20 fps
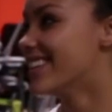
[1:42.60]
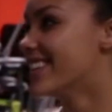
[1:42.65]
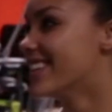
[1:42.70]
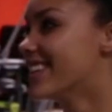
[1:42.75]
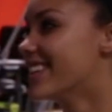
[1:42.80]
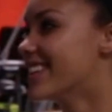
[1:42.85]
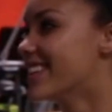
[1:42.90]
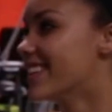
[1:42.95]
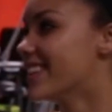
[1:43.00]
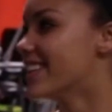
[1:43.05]

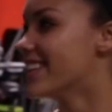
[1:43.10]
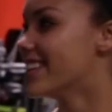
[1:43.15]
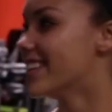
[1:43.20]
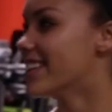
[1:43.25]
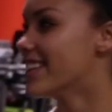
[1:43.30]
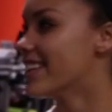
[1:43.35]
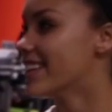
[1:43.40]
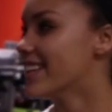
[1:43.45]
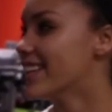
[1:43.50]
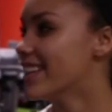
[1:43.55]

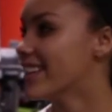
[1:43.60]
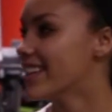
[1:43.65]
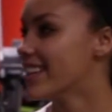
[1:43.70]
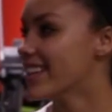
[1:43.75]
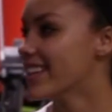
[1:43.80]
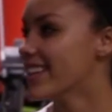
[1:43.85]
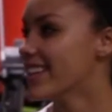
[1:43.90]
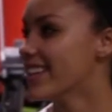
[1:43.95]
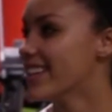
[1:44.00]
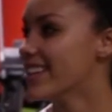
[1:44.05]

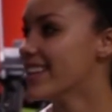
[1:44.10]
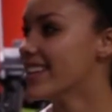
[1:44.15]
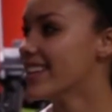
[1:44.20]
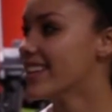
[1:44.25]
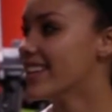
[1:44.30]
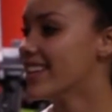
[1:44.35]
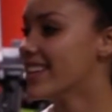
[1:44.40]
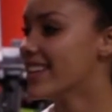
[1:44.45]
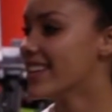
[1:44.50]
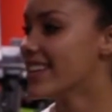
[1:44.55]

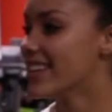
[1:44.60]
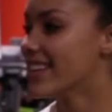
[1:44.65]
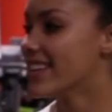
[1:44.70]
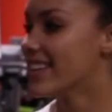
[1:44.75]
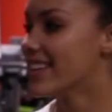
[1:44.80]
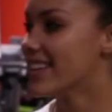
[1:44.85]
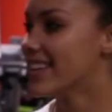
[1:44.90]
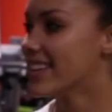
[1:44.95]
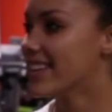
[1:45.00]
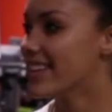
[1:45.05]

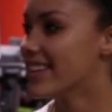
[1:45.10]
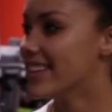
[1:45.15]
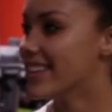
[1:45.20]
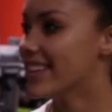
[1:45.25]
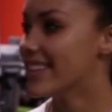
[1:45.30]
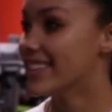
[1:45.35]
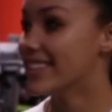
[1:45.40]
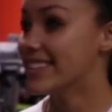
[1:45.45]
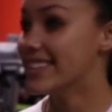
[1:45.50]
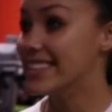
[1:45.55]

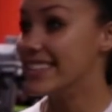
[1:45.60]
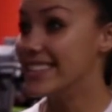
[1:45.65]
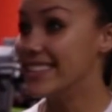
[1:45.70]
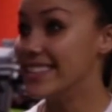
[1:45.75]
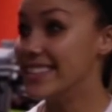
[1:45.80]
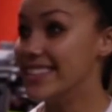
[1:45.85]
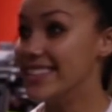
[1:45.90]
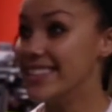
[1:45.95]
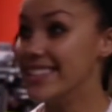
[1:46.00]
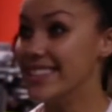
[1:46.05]

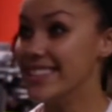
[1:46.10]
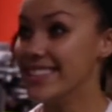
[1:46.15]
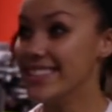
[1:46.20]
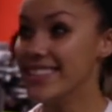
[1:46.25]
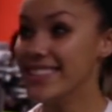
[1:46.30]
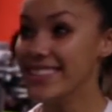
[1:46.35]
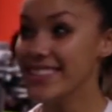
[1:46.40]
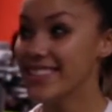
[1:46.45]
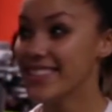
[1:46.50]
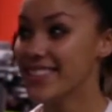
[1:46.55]

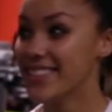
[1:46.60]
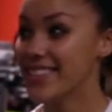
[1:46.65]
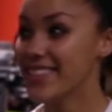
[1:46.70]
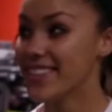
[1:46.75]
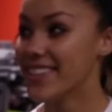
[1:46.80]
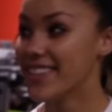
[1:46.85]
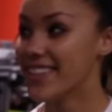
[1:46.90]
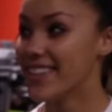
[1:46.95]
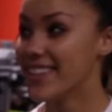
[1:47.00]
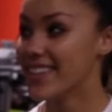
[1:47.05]

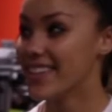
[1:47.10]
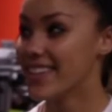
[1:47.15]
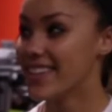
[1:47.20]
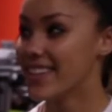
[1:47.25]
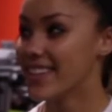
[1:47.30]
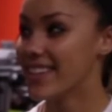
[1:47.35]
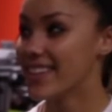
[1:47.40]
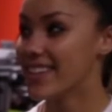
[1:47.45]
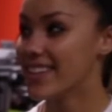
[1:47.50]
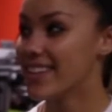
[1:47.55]

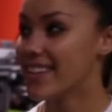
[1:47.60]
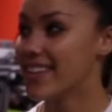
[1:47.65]
(not speaking)